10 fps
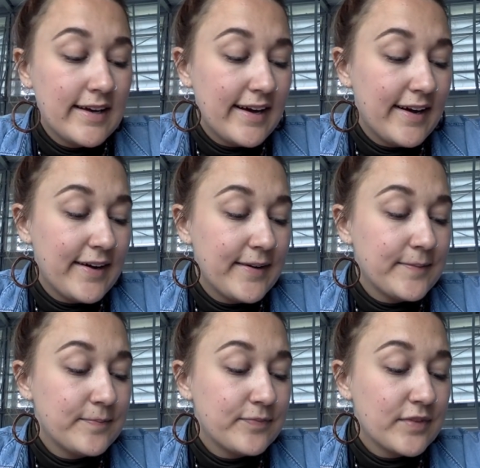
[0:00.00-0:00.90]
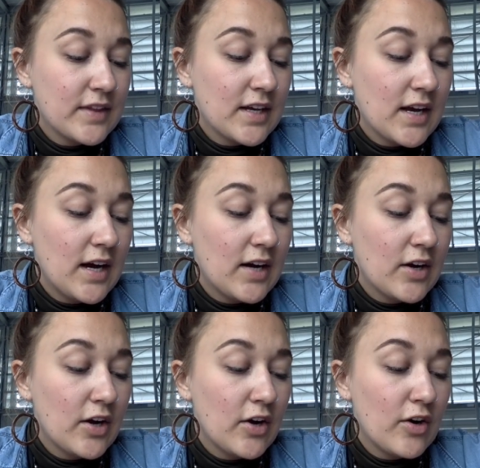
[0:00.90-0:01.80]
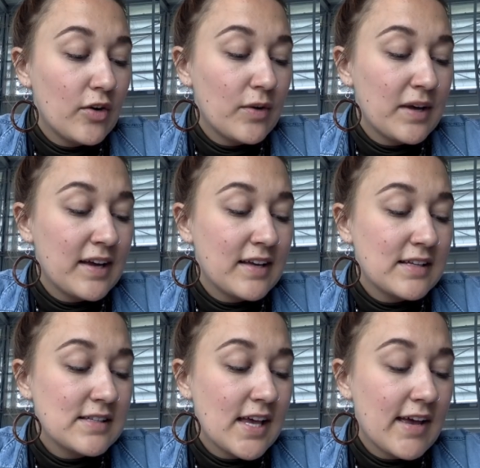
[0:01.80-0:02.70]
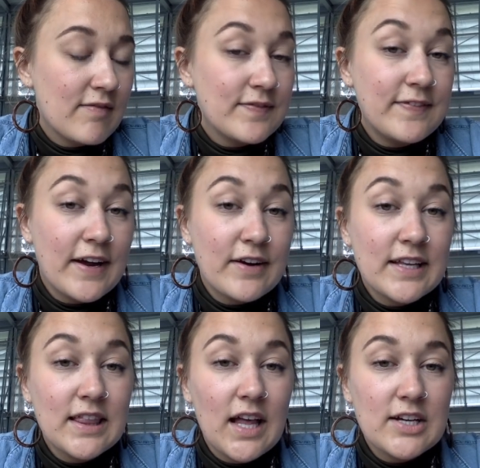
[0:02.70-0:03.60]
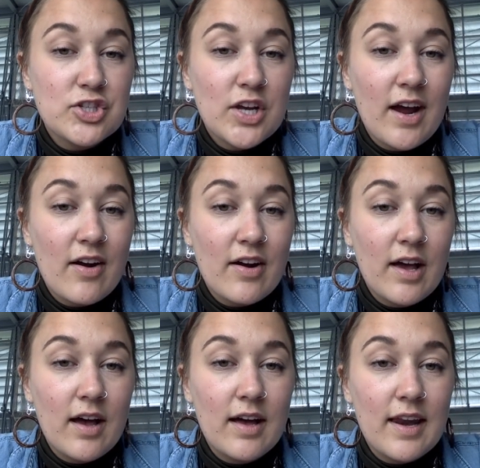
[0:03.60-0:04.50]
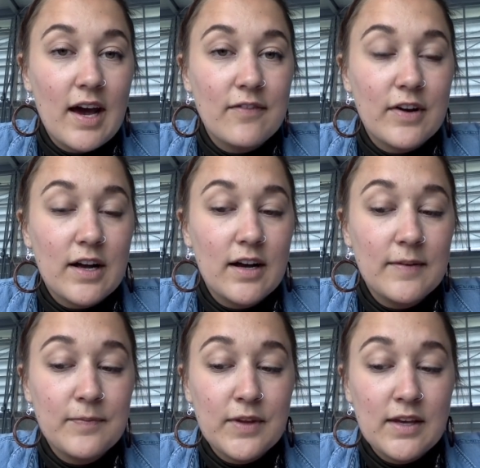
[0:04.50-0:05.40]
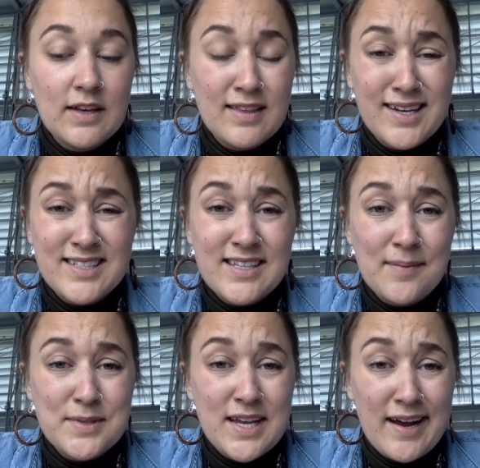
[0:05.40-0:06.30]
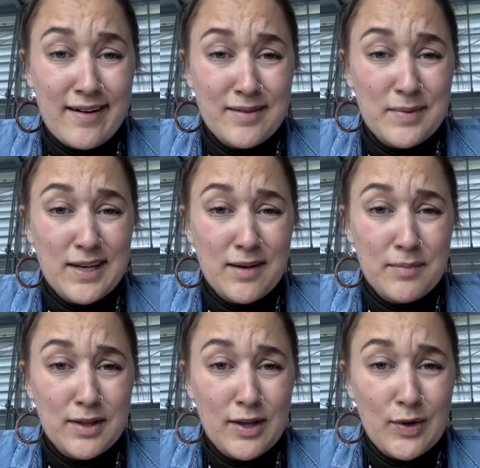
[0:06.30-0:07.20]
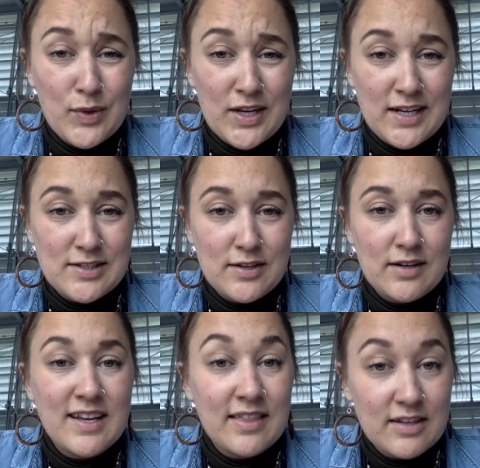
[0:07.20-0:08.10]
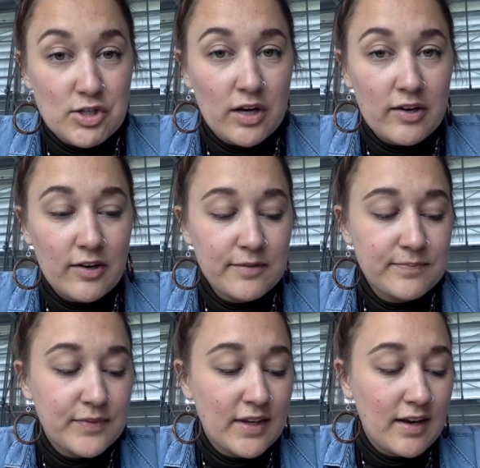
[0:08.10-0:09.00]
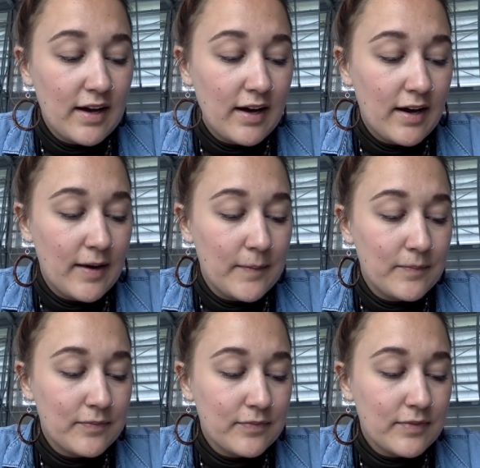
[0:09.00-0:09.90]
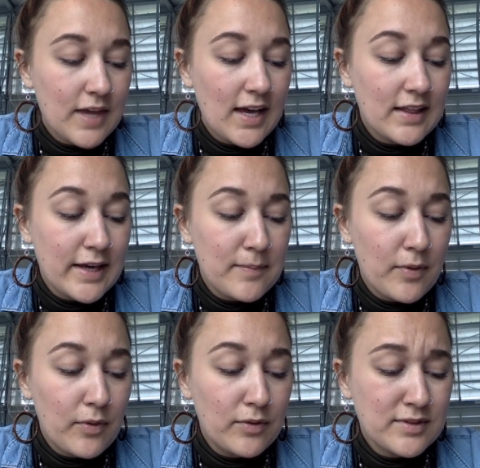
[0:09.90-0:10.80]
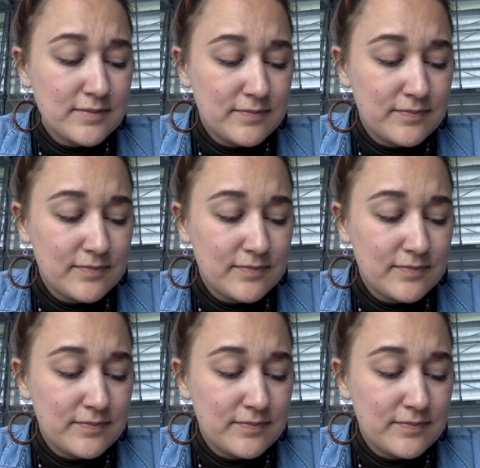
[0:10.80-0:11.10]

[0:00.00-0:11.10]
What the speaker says: The Congo is a very lush area in Africa that is sub-Saharan, meaning below the desert in the jungle. King Leopold